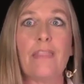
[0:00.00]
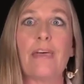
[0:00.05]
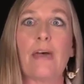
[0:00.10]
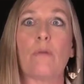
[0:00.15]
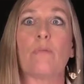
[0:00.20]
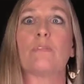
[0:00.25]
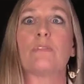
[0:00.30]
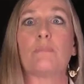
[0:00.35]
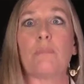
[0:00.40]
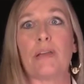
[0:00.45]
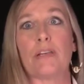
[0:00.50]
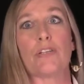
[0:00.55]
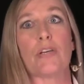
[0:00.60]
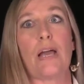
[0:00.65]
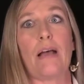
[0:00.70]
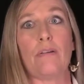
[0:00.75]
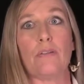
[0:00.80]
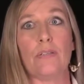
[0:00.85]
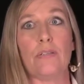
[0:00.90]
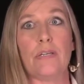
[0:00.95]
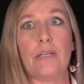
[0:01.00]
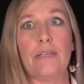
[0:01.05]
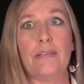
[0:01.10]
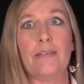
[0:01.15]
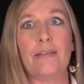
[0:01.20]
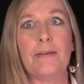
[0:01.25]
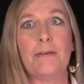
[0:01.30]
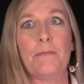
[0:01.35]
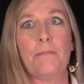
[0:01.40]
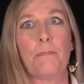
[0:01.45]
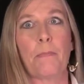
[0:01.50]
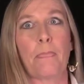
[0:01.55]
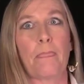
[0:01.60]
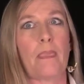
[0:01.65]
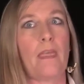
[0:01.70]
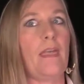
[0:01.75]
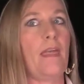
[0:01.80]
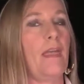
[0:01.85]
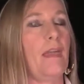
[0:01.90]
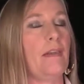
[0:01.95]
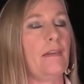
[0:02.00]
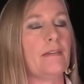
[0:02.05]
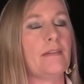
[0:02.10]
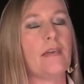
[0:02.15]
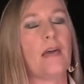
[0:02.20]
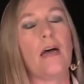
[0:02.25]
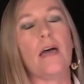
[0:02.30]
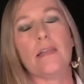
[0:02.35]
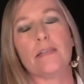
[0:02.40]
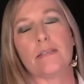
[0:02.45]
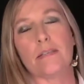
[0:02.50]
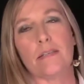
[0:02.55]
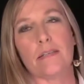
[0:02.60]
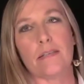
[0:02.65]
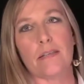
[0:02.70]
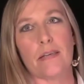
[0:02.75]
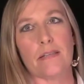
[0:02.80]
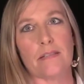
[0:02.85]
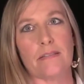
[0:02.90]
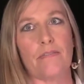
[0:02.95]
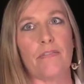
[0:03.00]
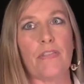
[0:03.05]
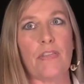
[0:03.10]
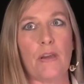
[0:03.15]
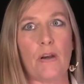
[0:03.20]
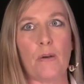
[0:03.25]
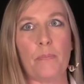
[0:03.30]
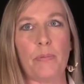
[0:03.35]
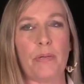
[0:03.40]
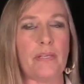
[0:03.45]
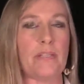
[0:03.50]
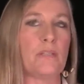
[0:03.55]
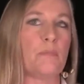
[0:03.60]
That was my childhood. And tons of therapy,